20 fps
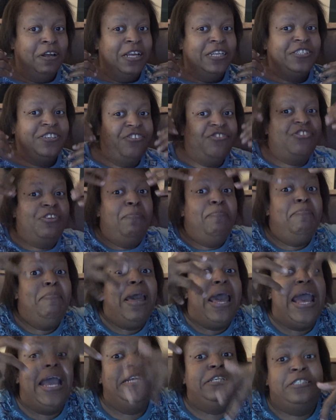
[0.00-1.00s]
just
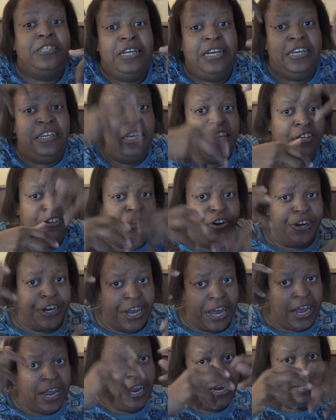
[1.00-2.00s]
imagine it in your
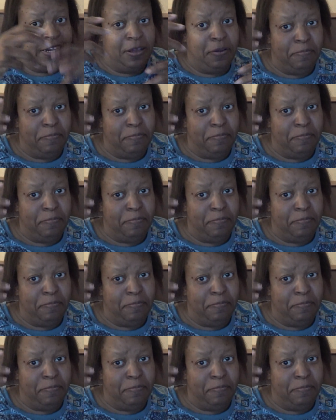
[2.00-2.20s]
head.